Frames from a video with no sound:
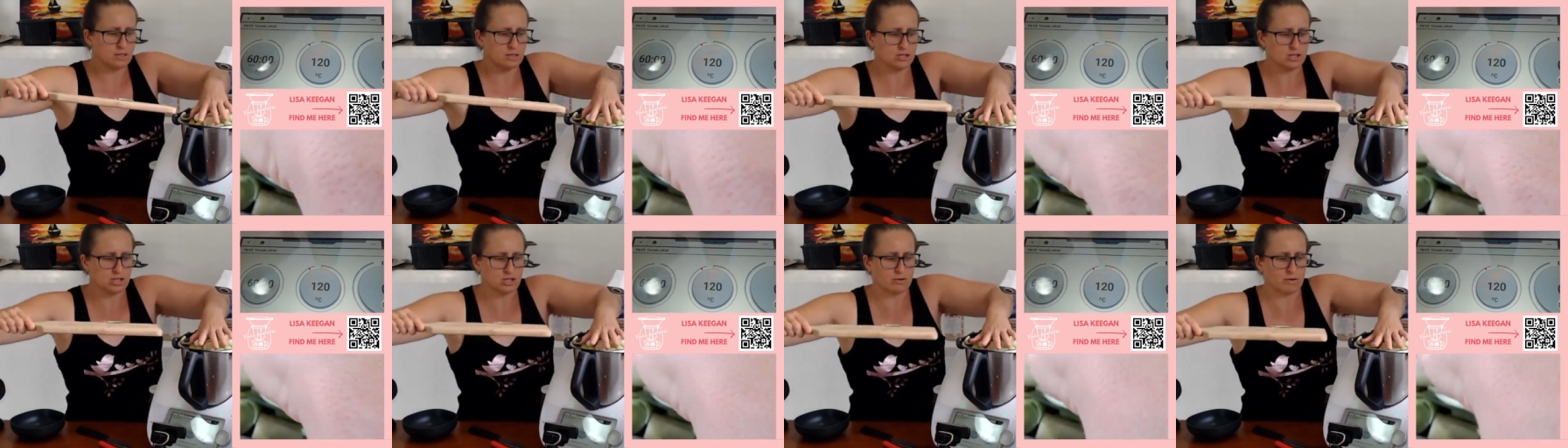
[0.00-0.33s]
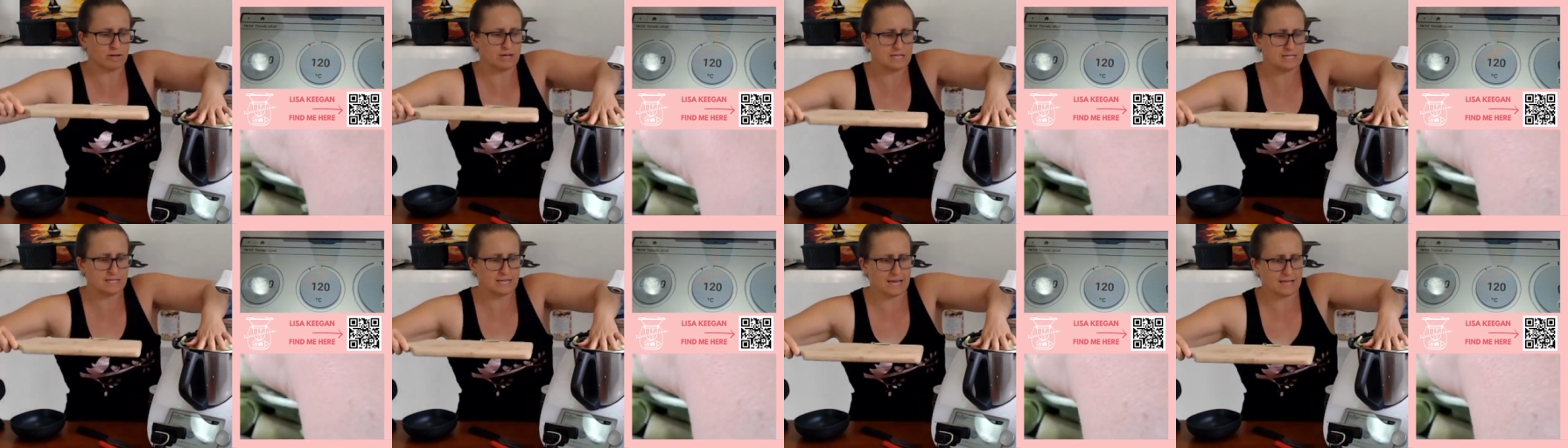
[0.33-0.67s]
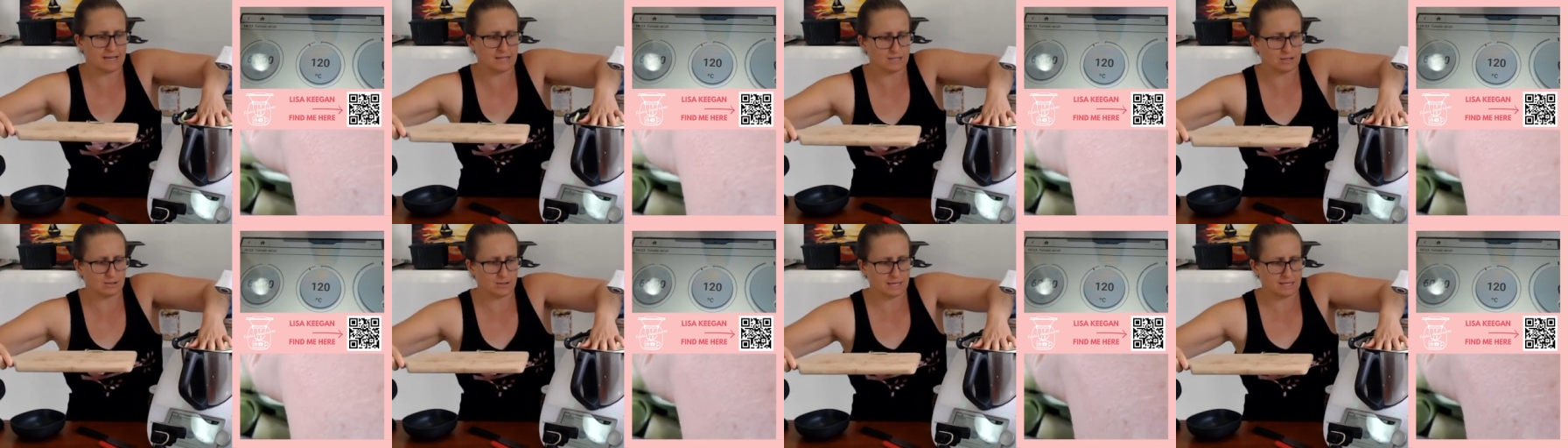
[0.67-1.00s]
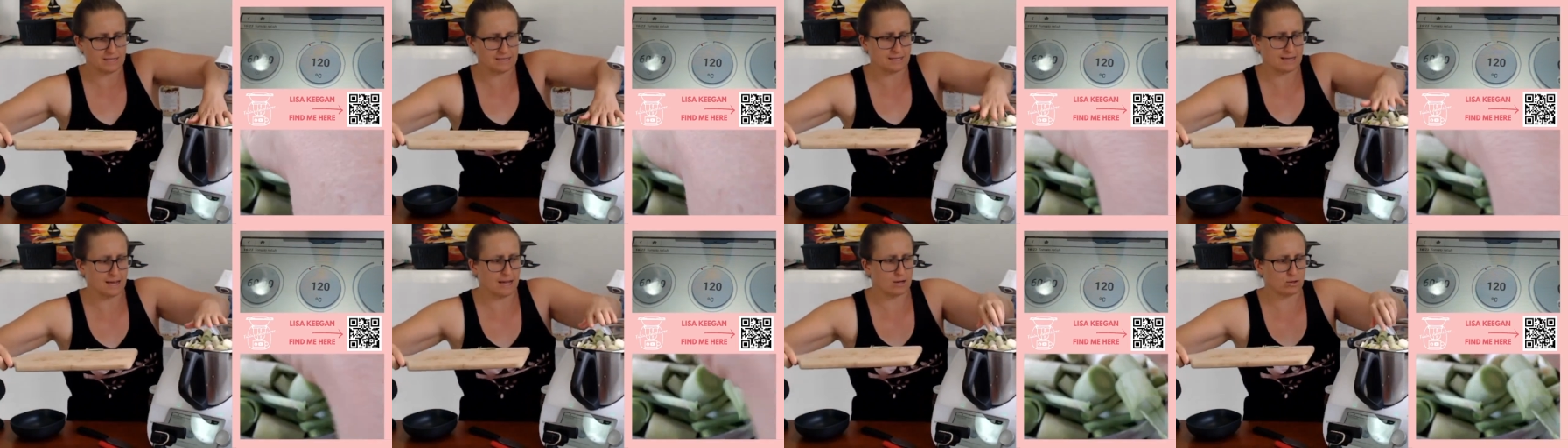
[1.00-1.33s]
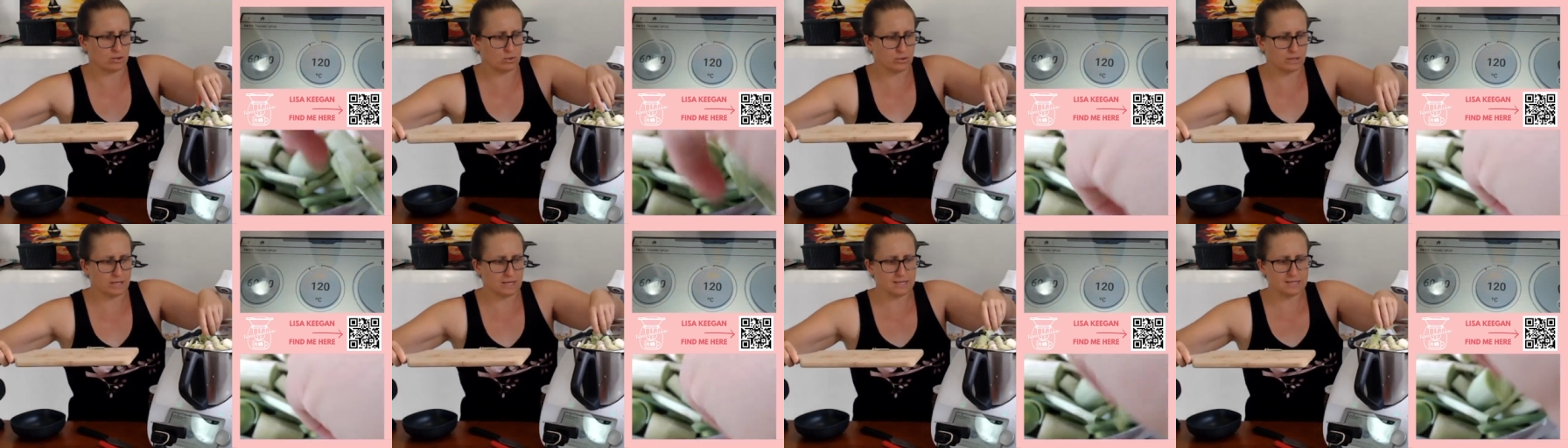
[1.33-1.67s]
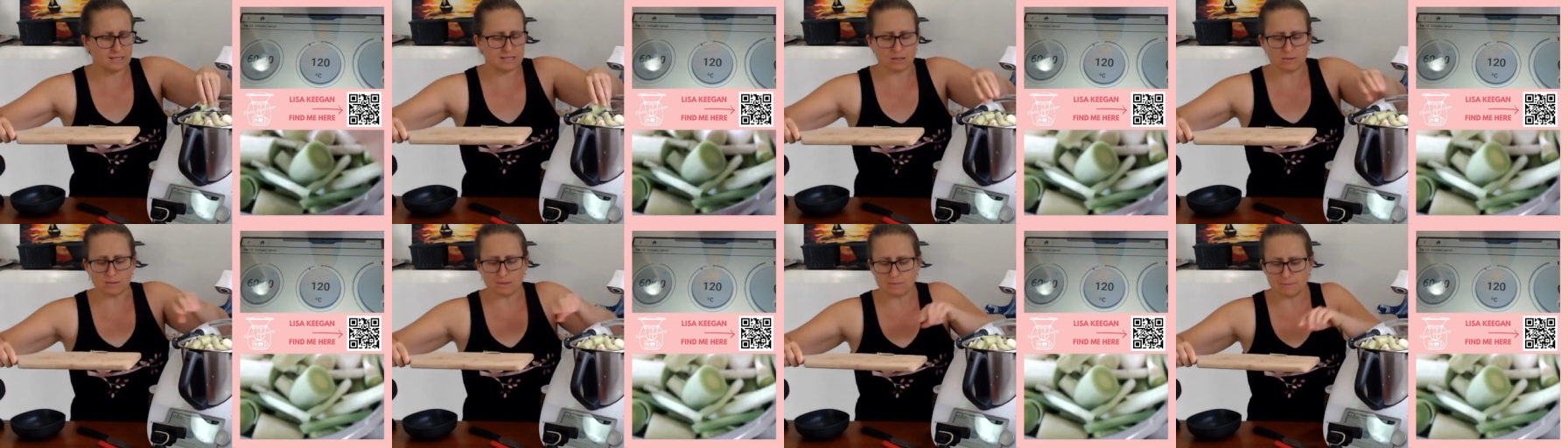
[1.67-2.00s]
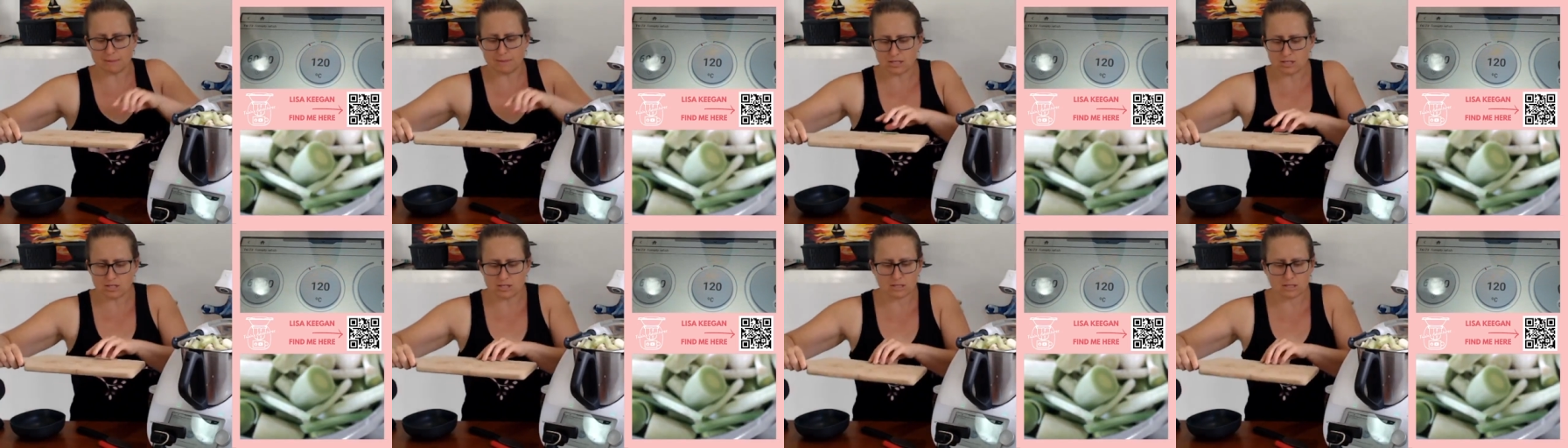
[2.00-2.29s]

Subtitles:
shrink down until they start cooking. So as much